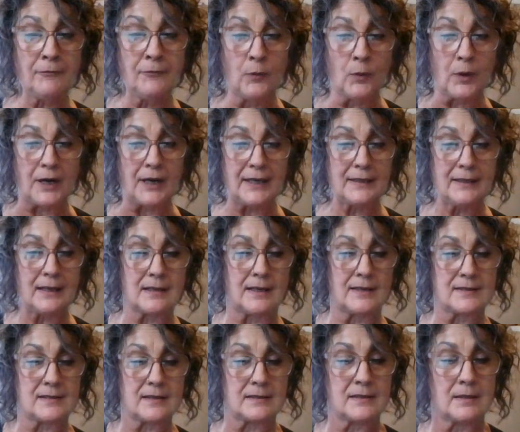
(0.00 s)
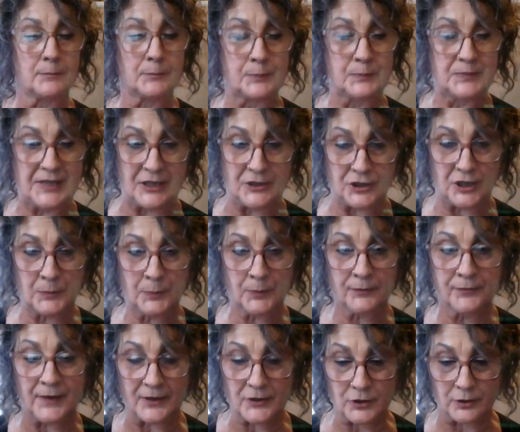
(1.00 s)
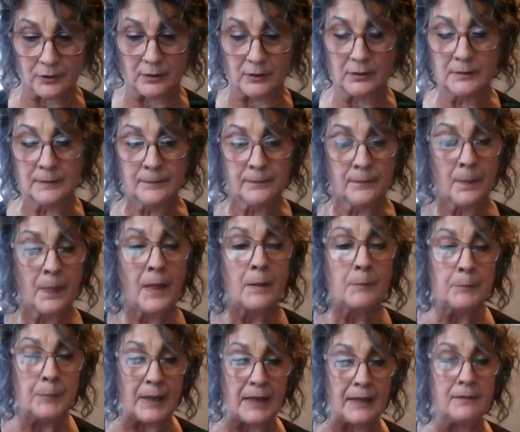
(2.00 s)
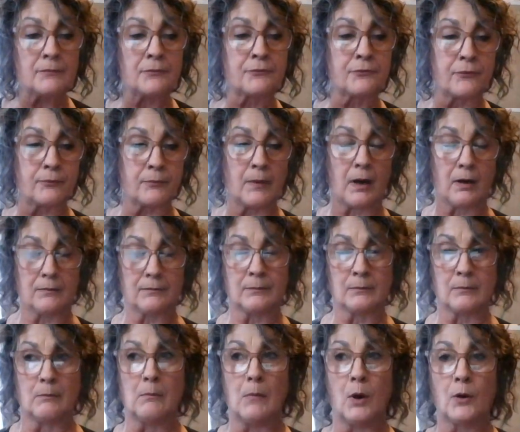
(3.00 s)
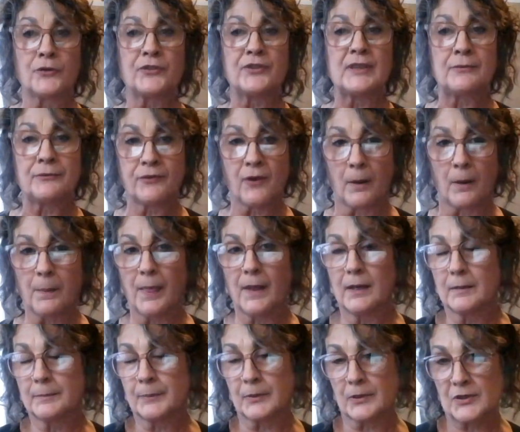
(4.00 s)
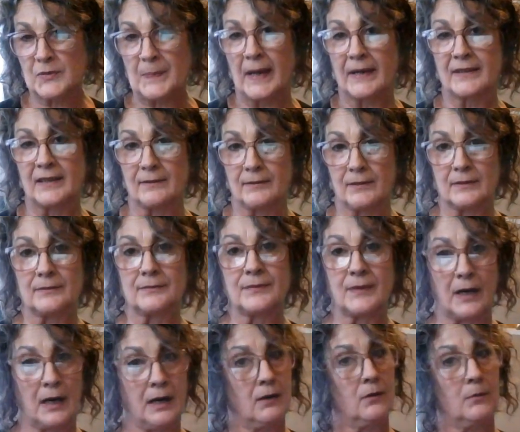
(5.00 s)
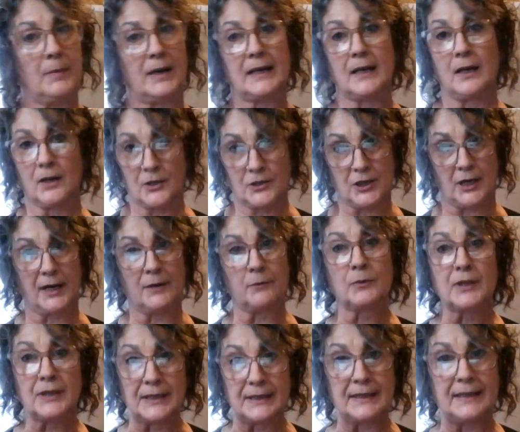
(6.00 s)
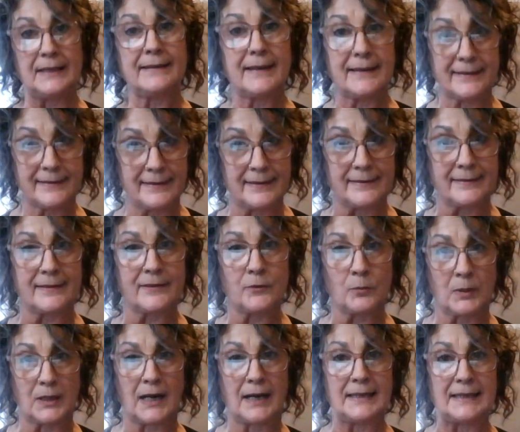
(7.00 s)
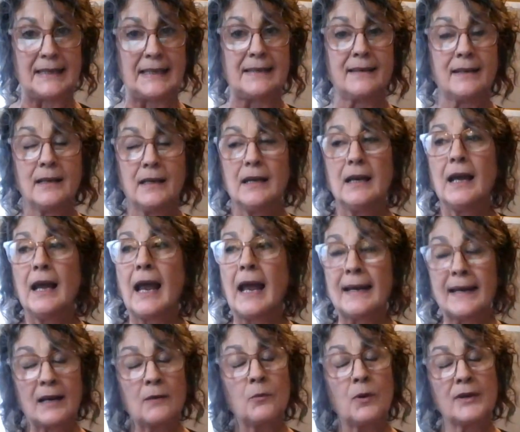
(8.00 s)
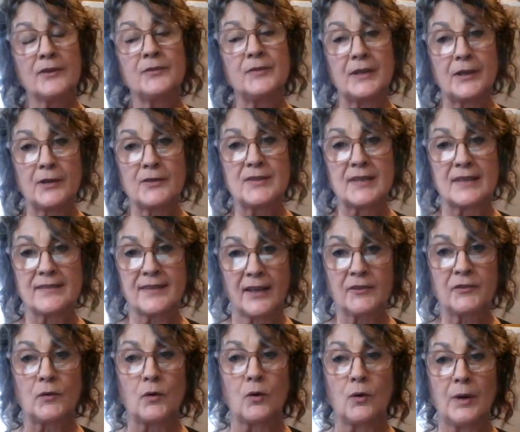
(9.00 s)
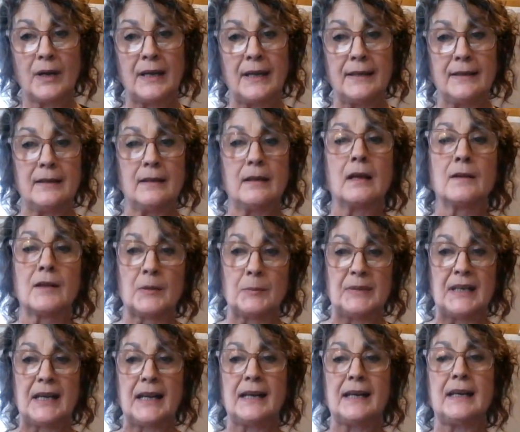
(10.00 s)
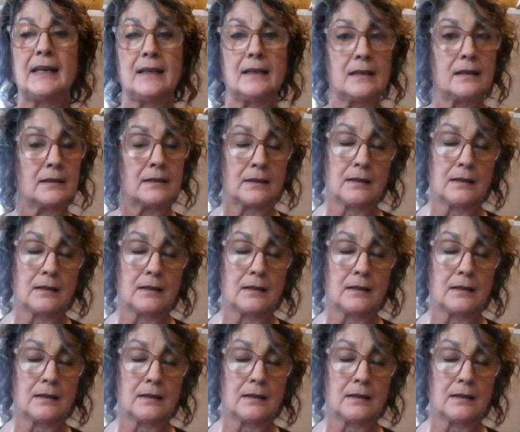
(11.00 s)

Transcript: for it as a teaching professional, but mostly from the perspective of, "Oh my gosh, I really need this. This is what I need." And I was very successful in eliminating